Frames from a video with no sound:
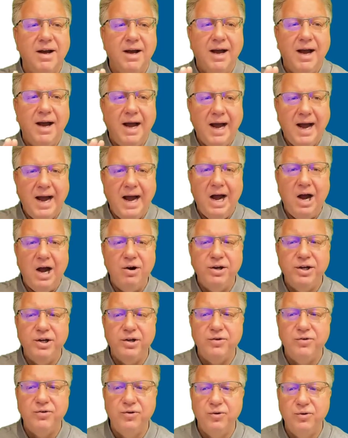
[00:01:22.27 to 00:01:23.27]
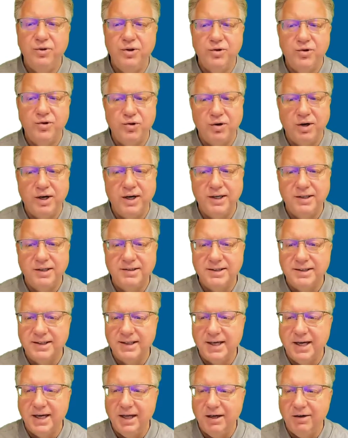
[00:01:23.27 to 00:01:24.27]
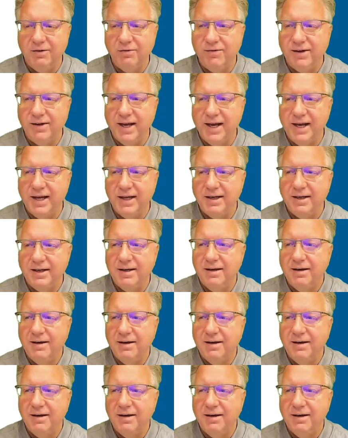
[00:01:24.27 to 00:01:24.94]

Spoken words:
how do you do the tricks to kind of get